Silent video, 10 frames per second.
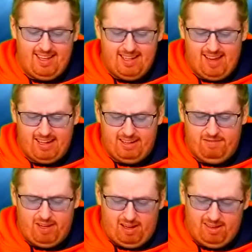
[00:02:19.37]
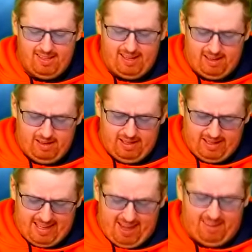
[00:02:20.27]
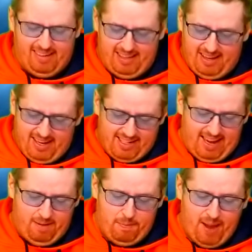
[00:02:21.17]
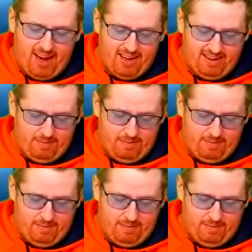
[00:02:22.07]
Tagovailoa got benched